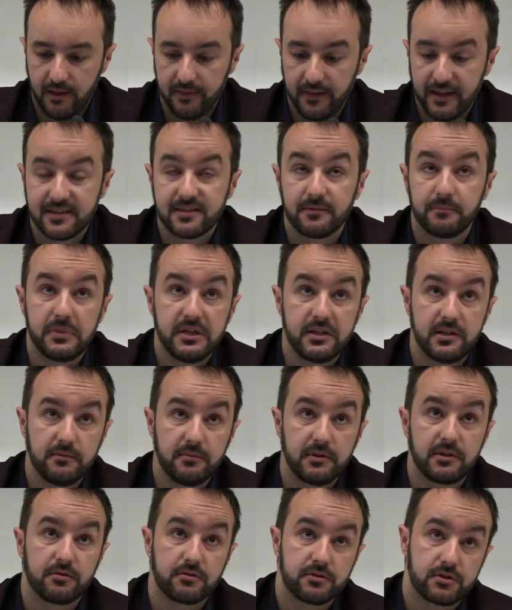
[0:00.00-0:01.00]
And that's a
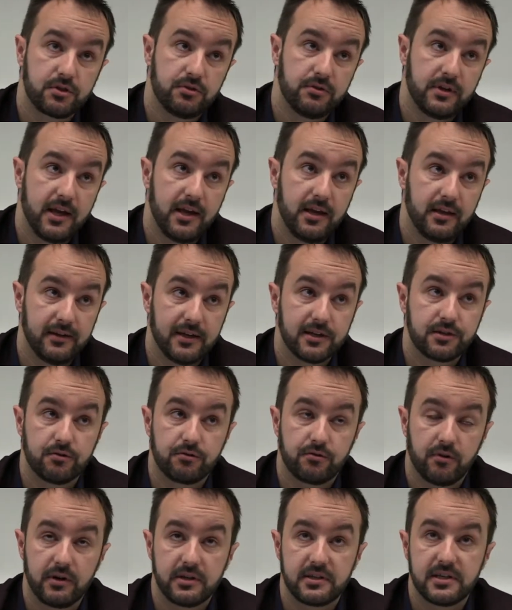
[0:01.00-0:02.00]
pity, because today
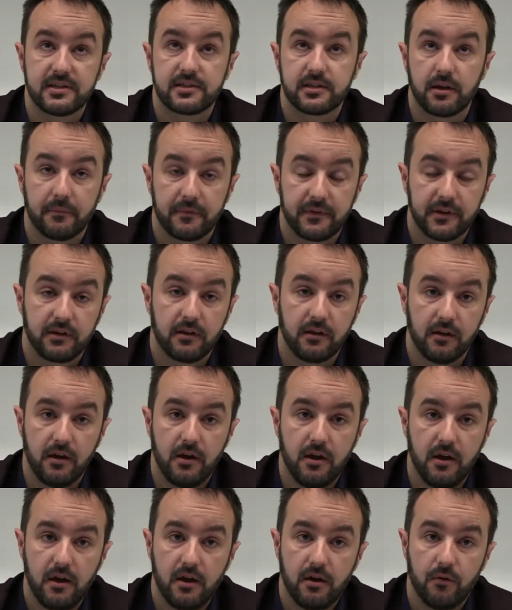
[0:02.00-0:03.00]
net neutrality is
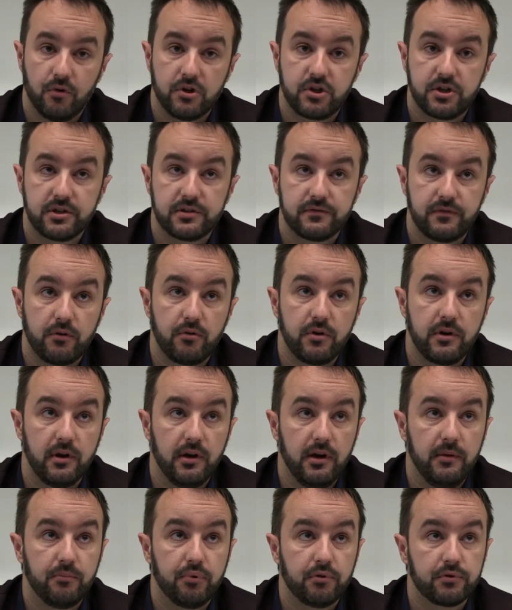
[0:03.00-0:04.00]
something which is
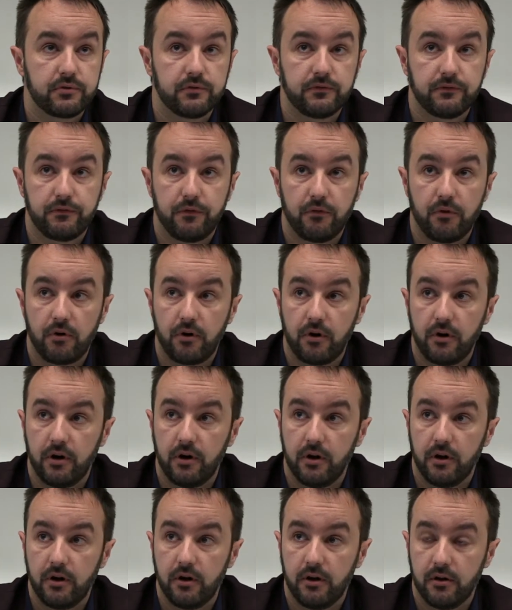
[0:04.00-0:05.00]
very important
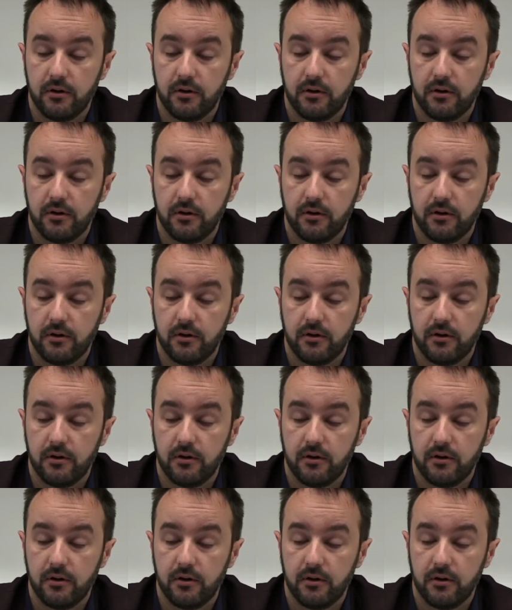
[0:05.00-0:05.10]
for